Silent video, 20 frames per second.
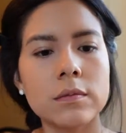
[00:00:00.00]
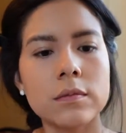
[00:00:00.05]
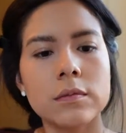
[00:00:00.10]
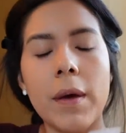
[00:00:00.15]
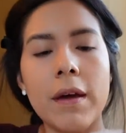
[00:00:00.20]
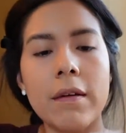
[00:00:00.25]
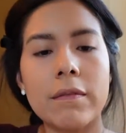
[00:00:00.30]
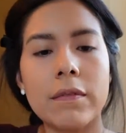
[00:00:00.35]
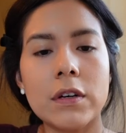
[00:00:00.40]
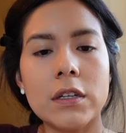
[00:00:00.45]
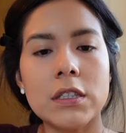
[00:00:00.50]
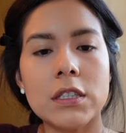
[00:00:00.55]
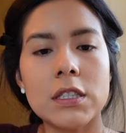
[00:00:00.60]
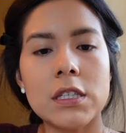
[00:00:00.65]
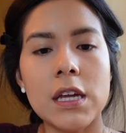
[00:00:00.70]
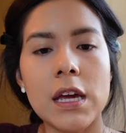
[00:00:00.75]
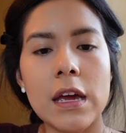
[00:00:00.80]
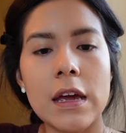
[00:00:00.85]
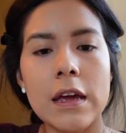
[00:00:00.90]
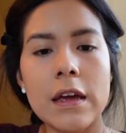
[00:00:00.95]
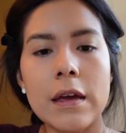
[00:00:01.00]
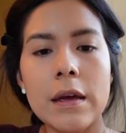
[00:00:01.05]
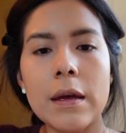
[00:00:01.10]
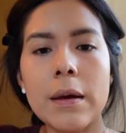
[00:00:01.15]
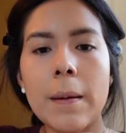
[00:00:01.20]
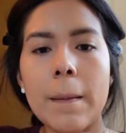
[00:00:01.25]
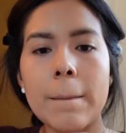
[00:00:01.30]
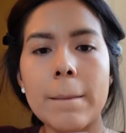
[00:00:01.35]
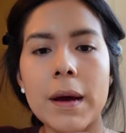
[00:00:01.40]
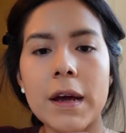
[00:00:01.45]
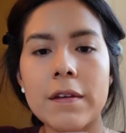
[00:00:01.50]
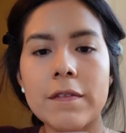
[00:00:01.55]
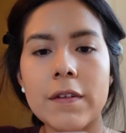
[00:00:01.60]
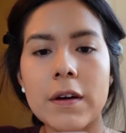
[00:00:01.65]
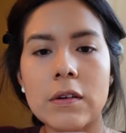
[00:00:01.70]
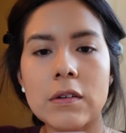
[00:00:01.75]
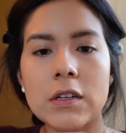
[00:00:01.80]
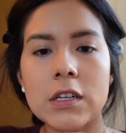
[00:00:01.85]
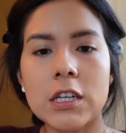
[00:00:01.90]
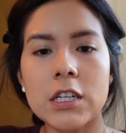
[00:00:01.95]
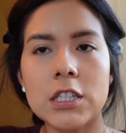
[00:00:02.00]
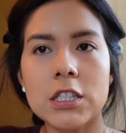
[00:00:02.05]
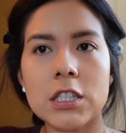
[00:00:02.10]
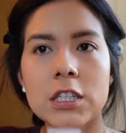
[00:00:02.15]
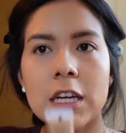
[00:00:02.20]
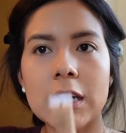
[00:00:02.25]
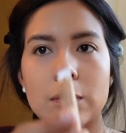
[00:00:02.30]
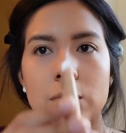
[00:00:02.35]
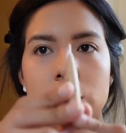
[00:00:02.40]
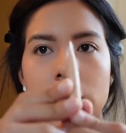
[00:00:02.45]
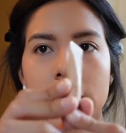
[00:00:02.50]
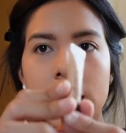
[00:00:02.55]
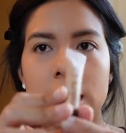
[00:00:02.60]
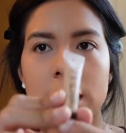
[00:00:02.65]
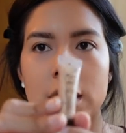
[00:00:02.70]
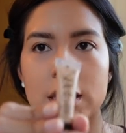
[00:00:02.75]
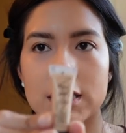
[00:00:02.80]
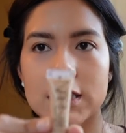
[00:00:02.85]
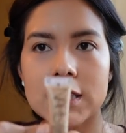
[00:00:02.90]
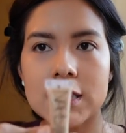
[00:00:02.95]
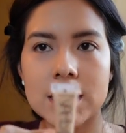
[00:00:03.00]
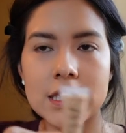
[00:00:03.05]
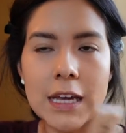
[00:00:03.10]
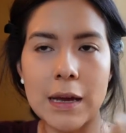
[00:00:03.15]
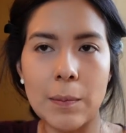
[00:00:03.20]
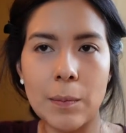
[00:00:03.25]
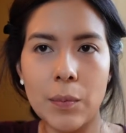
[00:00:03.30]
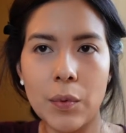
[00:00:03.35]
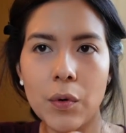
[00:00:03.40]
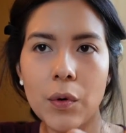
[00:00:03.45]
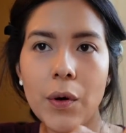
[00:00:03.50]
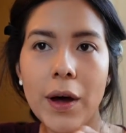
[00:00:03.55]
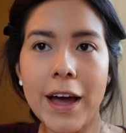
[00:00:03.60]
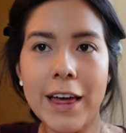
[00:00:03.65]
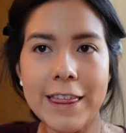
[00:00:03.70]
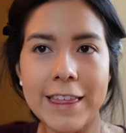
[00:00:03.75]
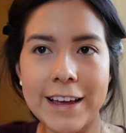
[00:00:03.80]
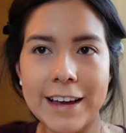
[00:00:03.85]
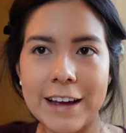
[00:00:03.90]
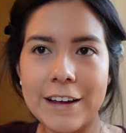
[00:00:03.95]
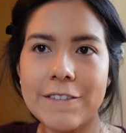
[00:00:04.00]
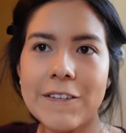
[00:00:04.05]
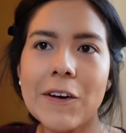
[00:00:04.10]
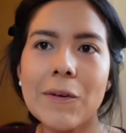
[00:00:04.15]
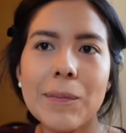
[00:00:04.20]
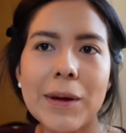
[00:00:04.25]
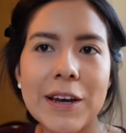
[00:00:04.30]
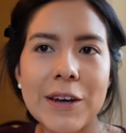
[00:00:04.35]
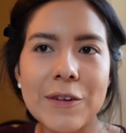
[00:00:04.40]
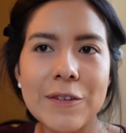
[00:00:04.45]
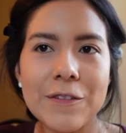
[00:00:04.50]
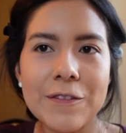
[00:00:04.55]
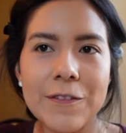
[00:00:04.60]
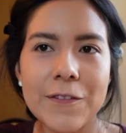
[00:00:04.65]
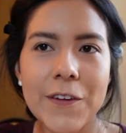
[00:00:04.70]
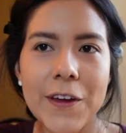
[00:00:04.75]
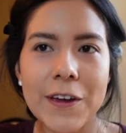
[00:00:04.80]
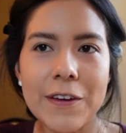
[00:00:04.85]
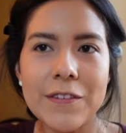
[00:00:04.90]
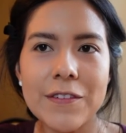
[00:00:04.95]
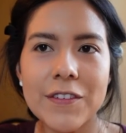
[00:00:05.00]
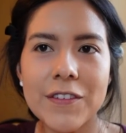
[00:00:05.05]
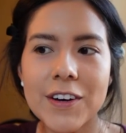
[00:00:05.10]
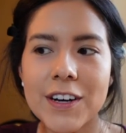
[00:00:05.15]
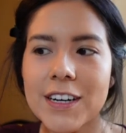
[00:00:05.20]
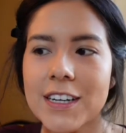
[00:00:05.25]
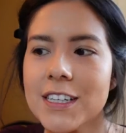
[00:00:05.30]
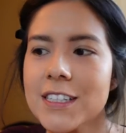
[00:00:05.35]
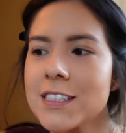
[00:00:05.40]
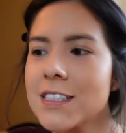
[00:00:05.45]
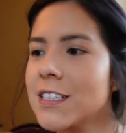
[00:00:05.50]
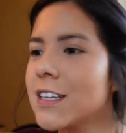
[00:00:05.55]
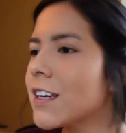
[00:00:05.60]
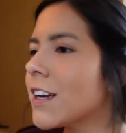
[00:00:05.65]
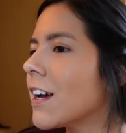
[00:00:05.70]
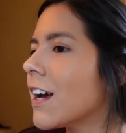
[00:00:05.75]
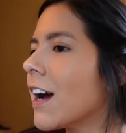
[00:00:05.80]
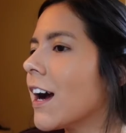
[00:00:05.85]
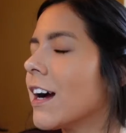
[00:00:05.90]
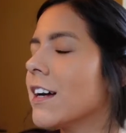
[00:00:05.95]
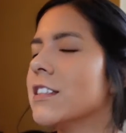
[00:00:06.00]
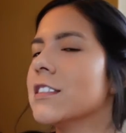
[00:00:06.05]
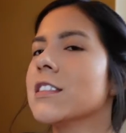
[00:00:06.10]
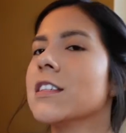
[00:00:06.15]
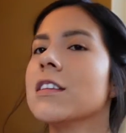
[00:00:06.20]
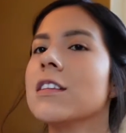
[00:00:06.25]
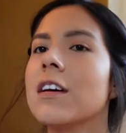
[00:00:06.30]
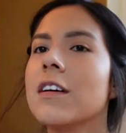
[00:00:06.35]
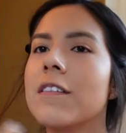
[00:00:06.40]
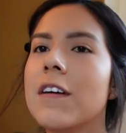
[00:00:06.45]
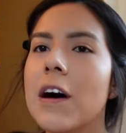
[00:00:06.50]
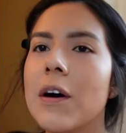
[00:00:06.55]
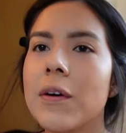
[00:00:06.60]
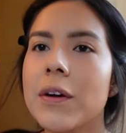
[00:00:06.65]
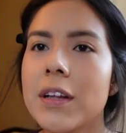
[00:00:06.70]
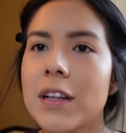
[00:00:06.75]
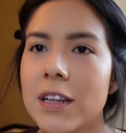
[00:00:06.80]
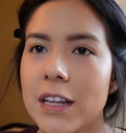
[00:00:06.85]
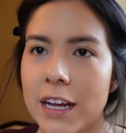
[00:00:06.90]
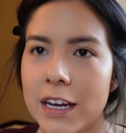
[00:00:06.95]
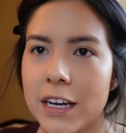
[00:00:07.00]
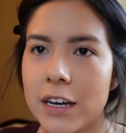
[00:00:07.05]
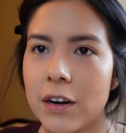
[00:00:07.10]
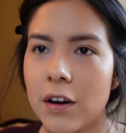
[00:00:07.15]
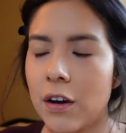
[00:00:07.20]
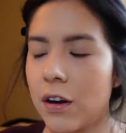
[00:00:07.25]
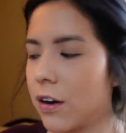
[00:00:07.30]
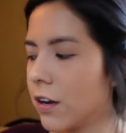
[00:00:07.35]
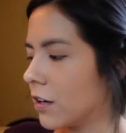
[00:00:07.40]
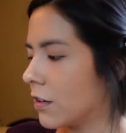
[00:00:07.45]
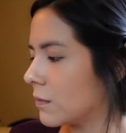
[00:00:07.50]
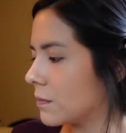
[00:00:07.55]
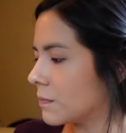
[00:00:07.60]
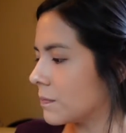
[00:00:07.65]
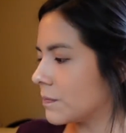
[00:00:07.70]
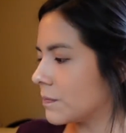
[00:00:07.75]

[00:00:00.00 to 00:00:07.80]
And for today, my foundation, I'm trying this sample. I think I found my new favorite. I just love how it glided on.